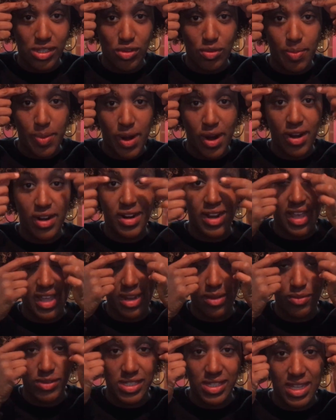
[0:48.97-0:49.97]
part and
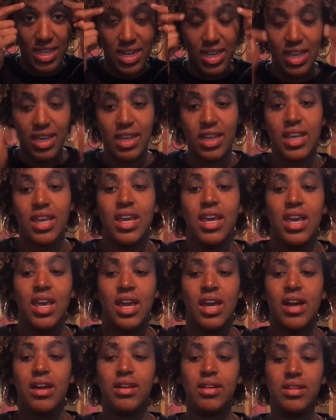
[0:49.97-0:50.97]
it was thinning.
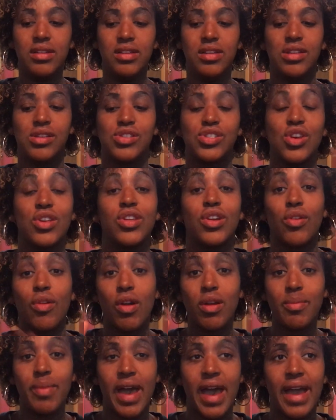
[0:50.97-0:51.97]
So they're
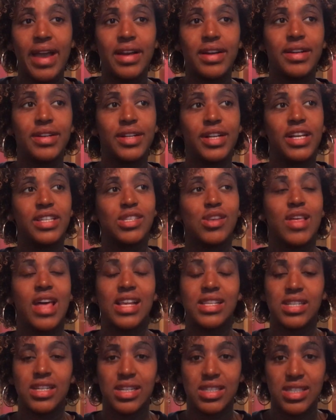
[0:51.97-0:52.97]
growing back, so
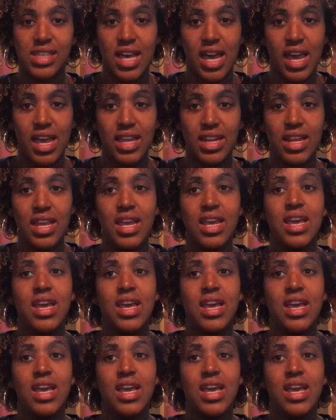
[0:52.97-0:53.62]
that's a good sign.